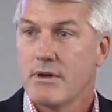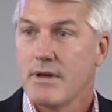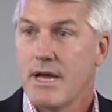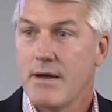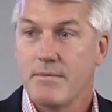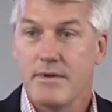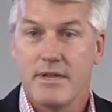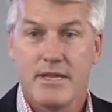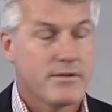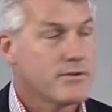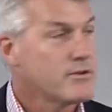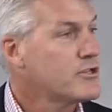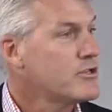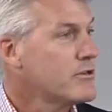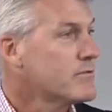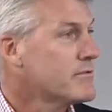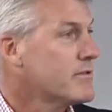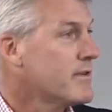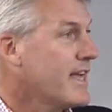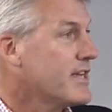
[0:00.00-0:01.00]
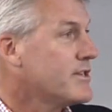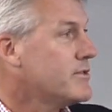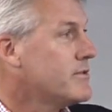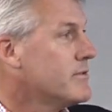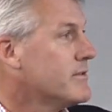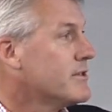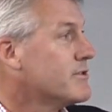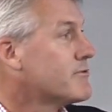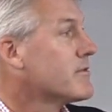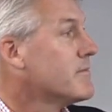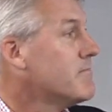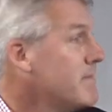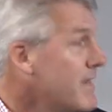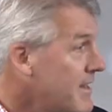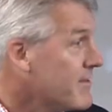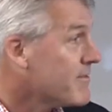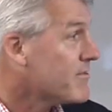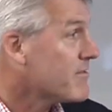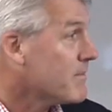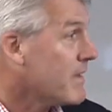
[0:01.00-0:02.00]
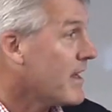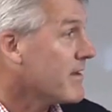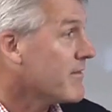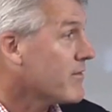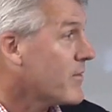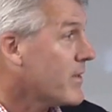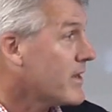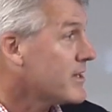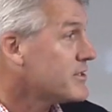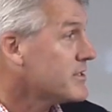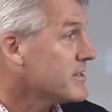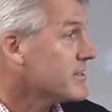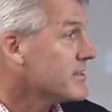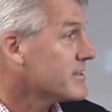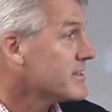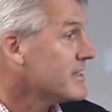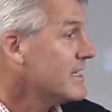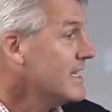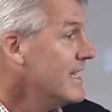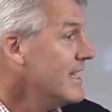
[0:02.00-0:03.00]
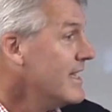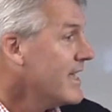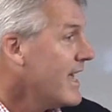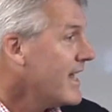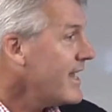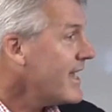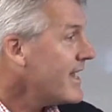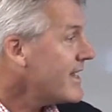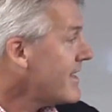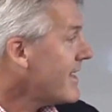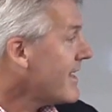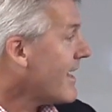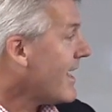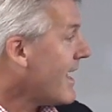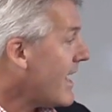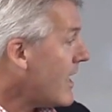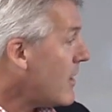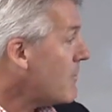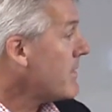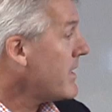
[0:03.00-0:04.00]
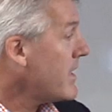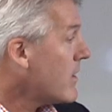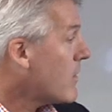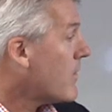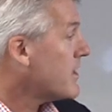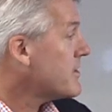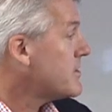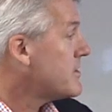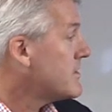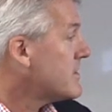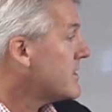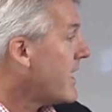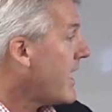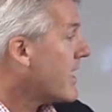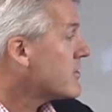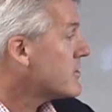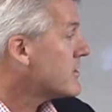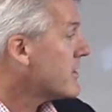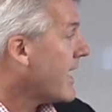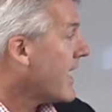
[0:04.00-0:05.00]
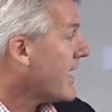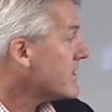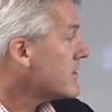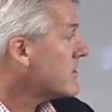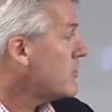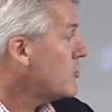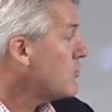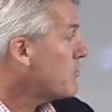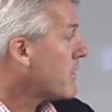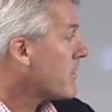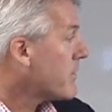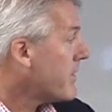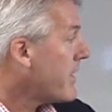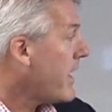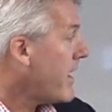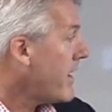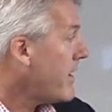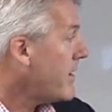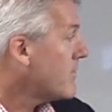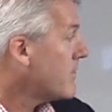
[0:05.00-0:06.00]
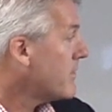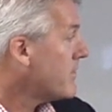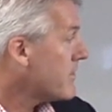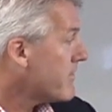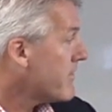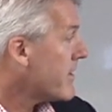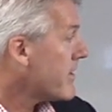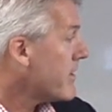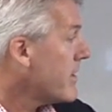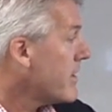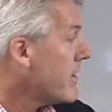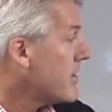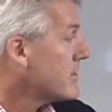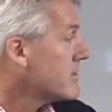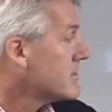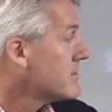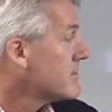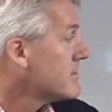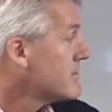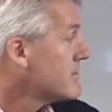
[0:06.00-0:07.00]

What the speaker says: How many of those children ask you a tremendous amount of questions? Any idea how many questions they actually ask you per day when they're very young?